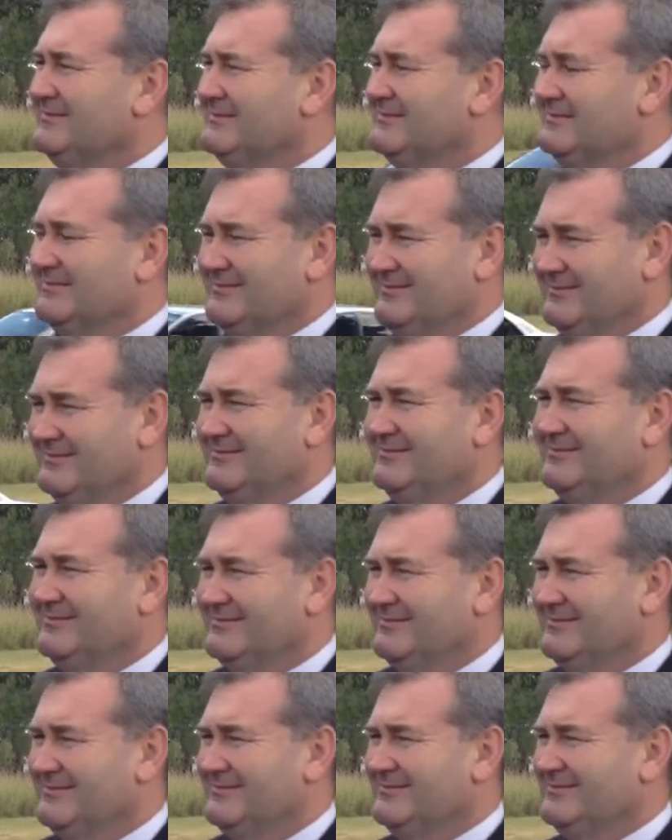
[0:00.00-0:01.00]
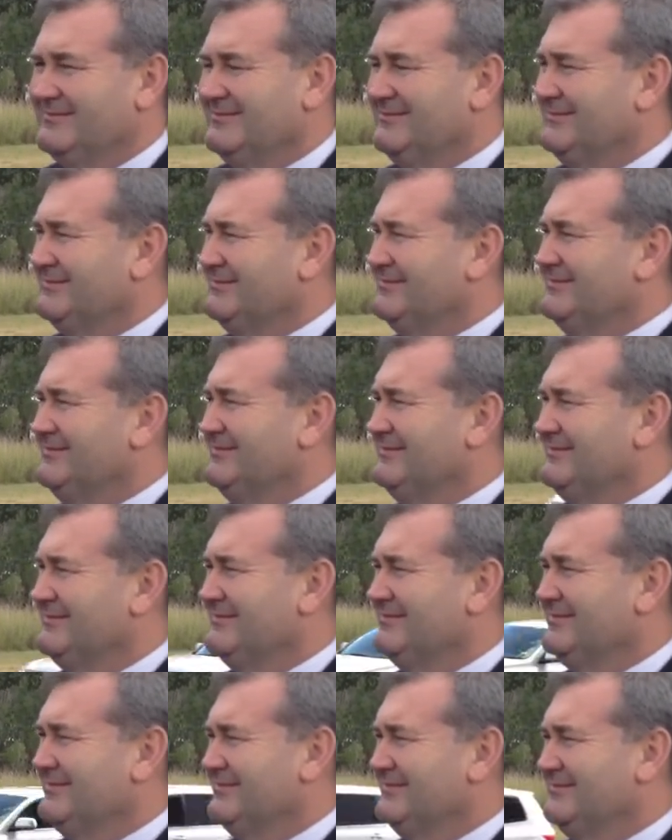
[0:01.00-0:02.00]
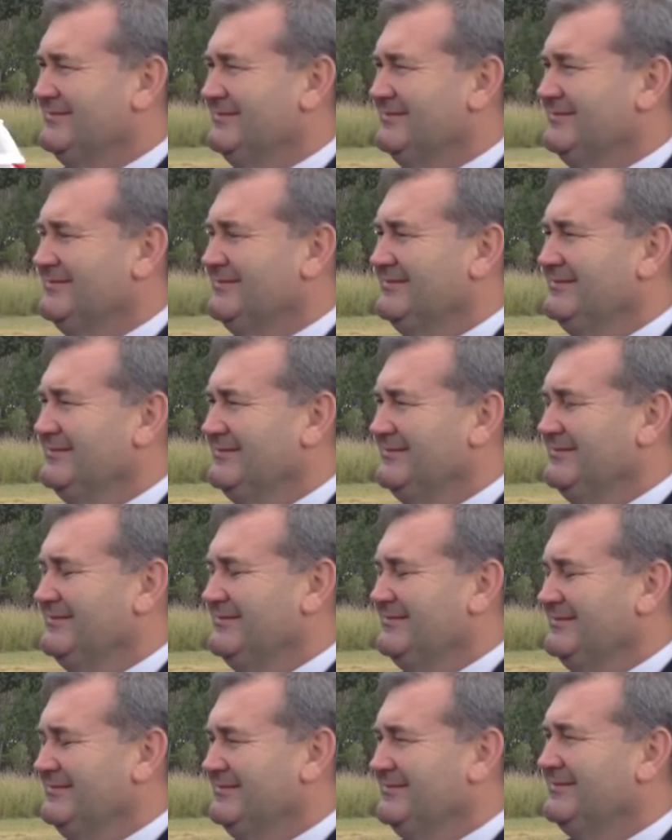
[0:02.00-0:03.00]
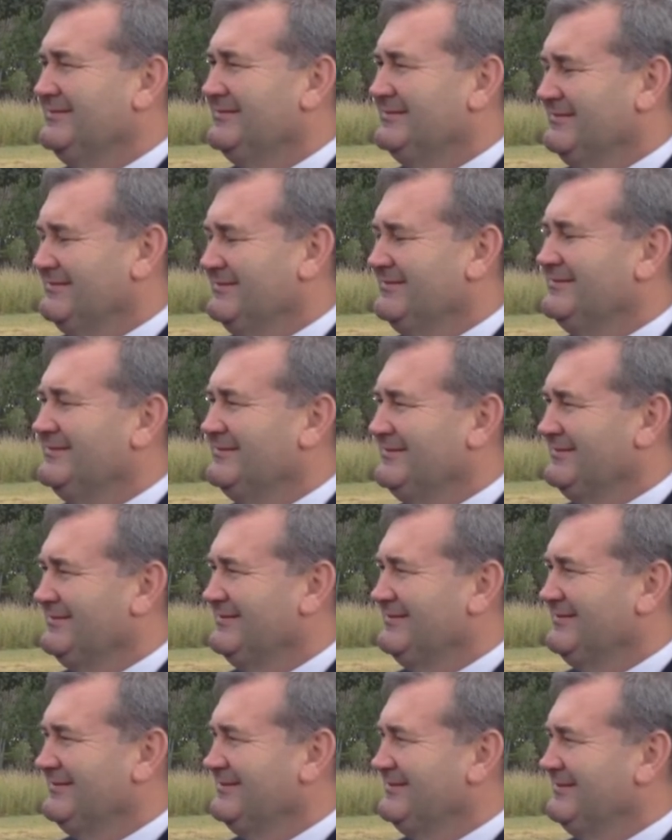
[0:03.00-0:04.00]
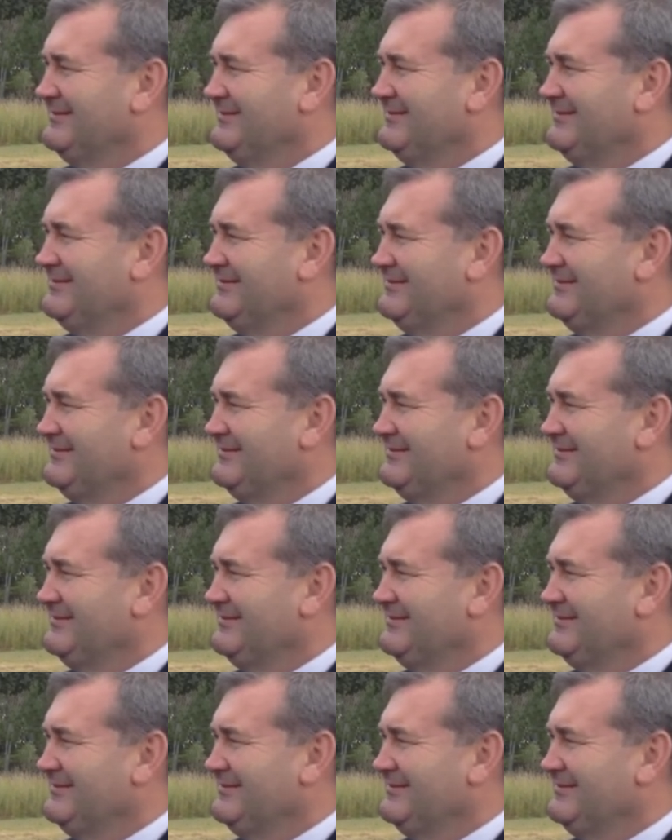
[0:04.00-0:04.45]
This person isn't speaking.